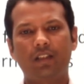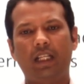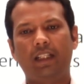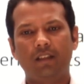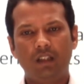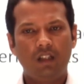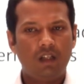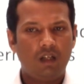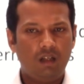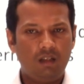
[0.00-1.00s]
like
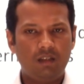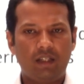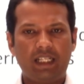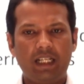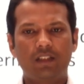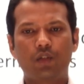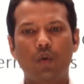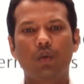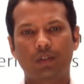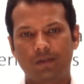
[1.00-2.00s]
retail
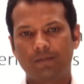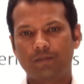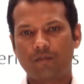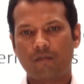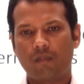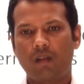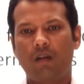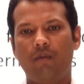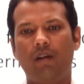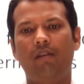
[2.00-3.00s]
stores.
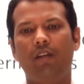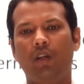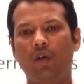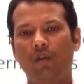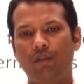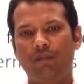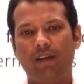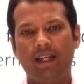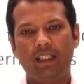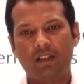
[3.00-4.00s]
Wherever you go, we
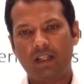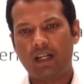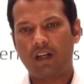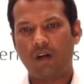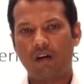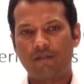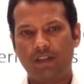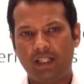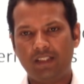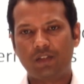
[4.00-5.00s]
find that there are a lot of
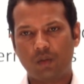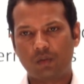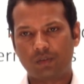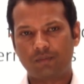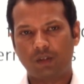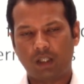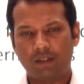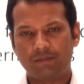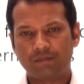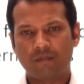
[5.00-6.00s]
retail stores.
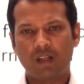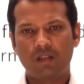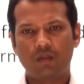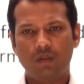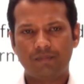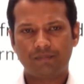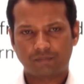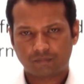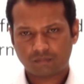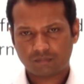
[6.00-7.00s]
Okay, so
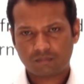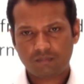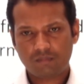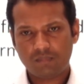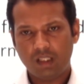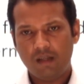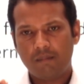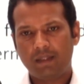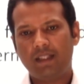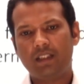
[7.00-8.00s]

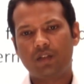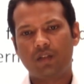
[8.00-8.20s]
but there's